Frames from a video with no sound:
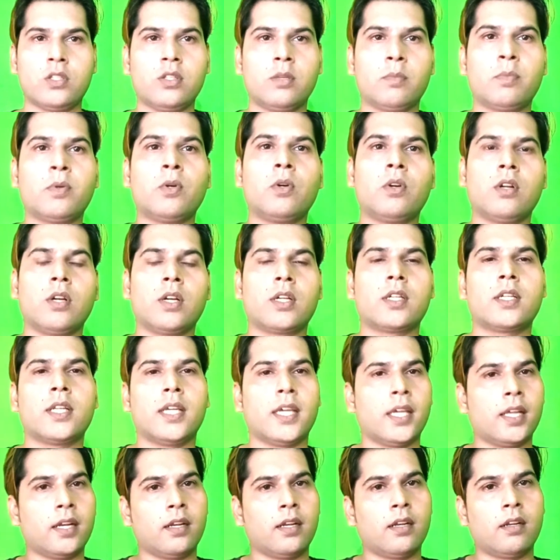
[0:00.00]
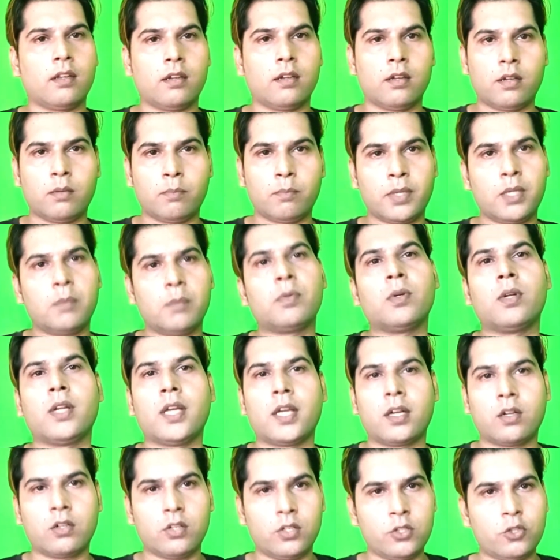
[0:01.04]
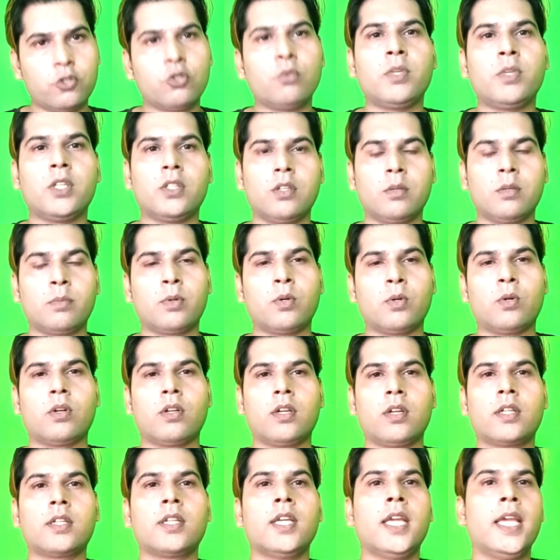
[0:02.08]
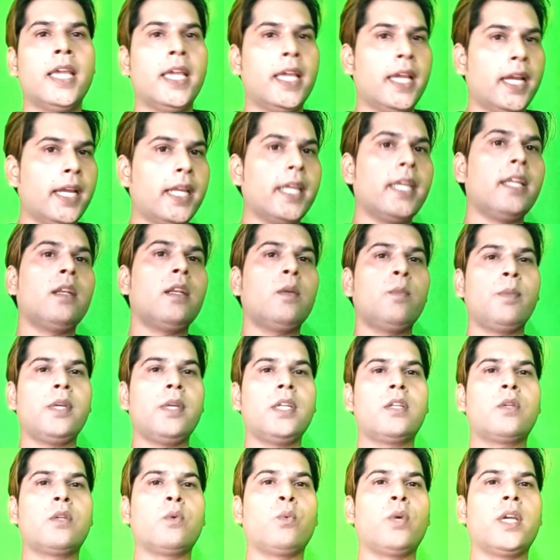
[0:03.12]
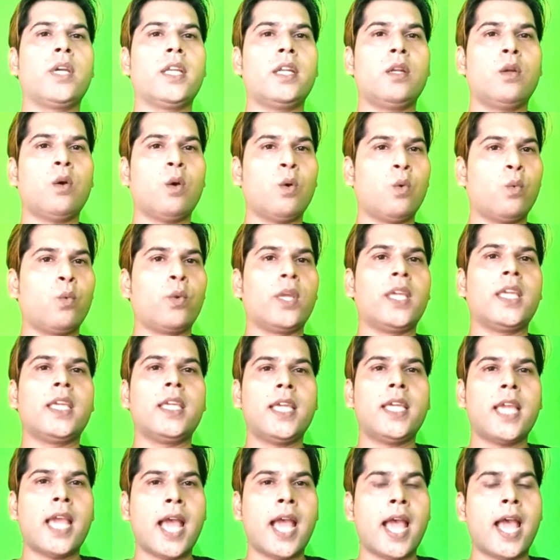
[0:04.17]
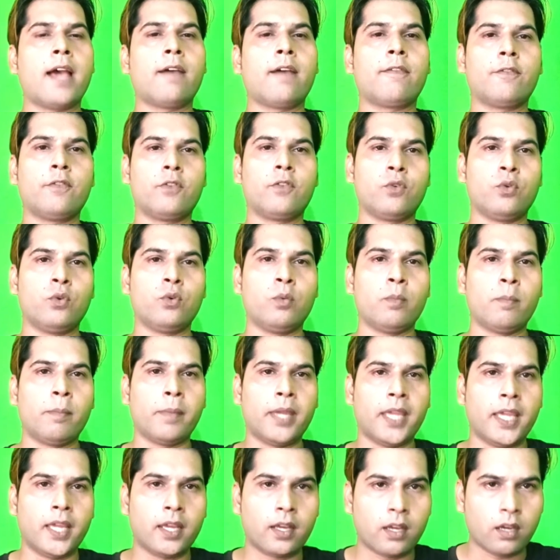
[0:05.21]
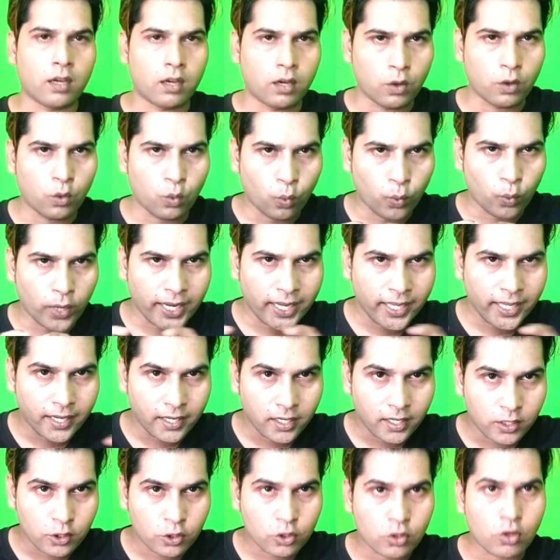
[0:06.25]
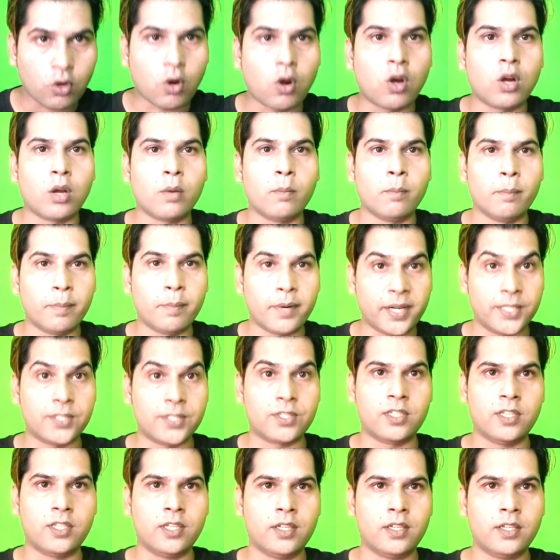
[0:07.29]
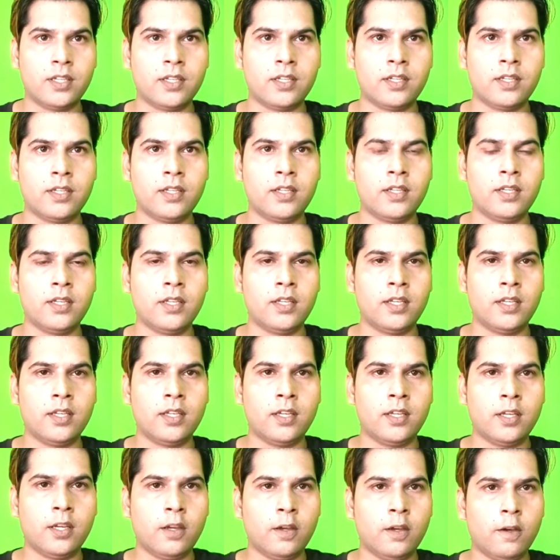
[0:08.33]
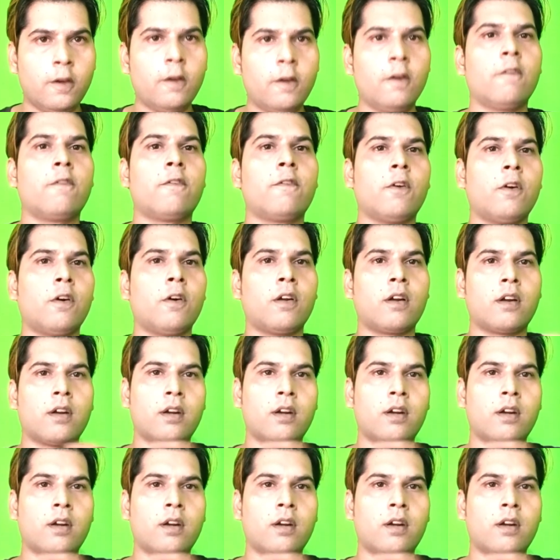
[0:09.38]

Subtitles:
product and people are consuming the product. In between we have to make a very strong bridge for